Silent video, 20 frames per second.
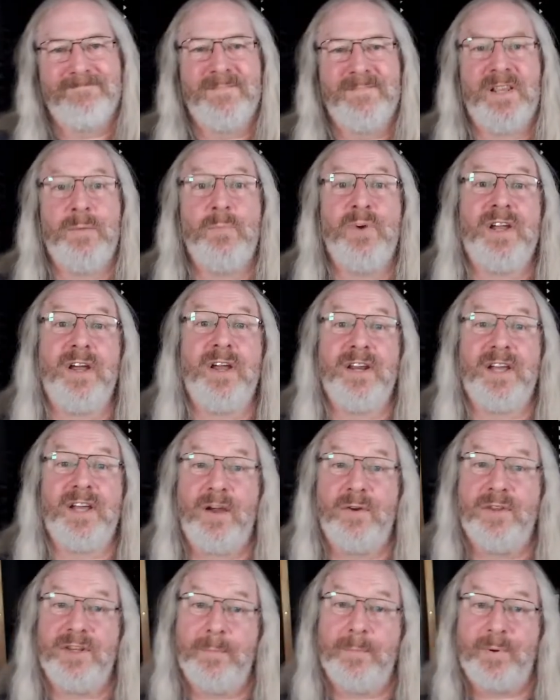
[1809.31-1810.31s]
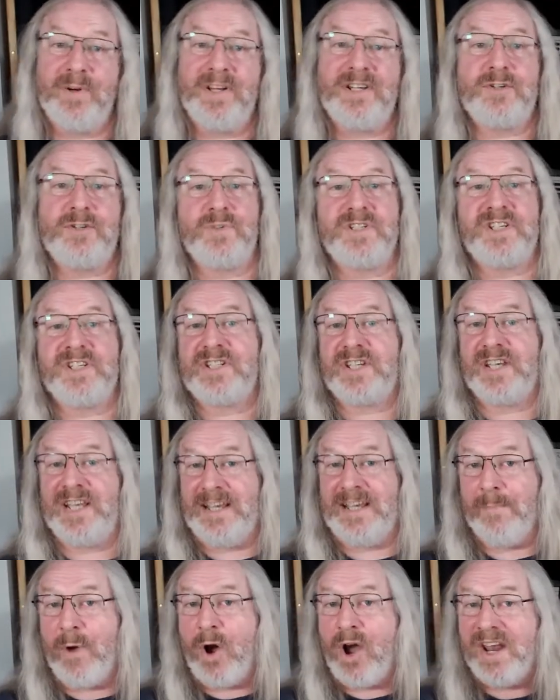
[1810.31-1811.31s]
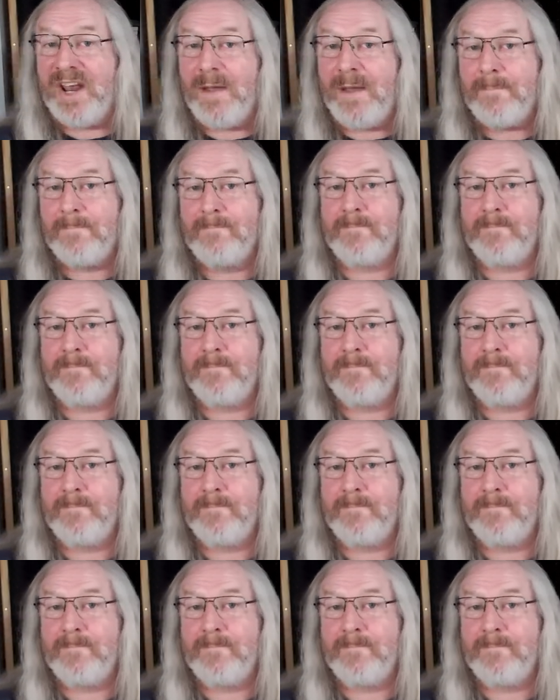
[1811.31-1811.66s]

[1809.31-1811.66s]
Then we're going to go in the bridge, which is E minor.